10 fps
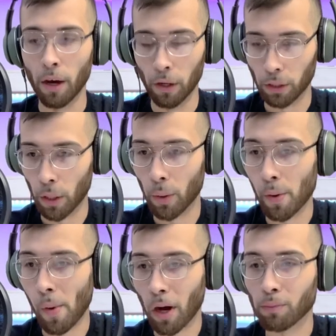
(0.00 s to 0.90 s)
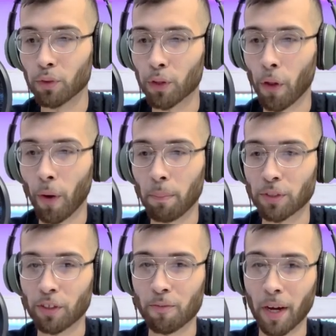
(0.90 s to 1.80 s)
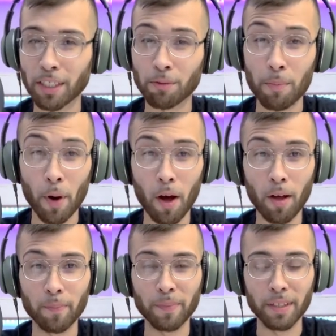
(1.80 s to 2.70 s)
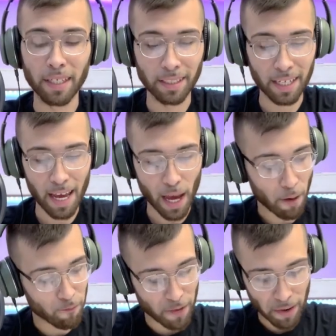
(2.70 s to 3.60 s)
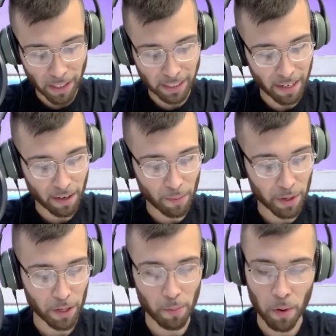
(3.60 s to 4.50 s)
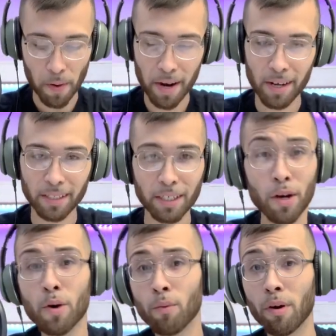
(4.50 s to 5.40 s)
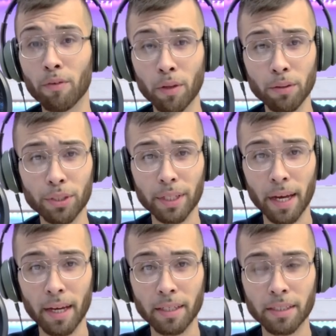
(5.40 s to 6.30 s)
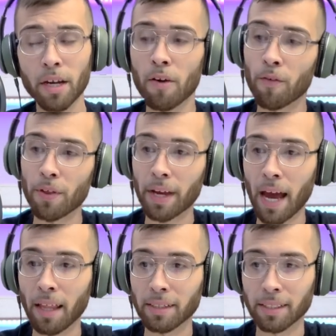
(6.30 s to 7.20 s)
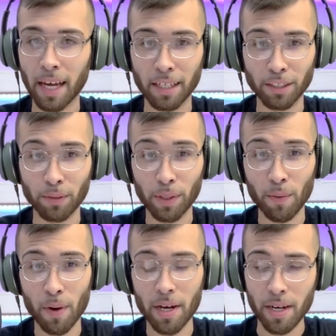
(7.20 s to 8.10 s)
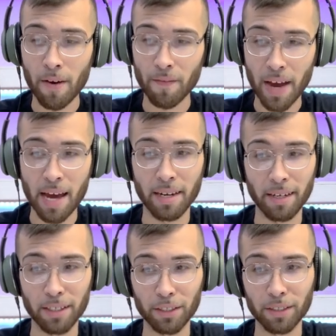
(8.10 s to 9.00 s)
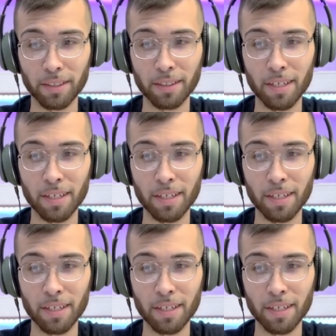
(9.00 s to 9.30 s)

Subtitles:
Hello and welcome to another episode of Unboxing with Paul. And today I'm very excited to bring you Poetic's Revolution case for the Galaxy S21 Fan Edition.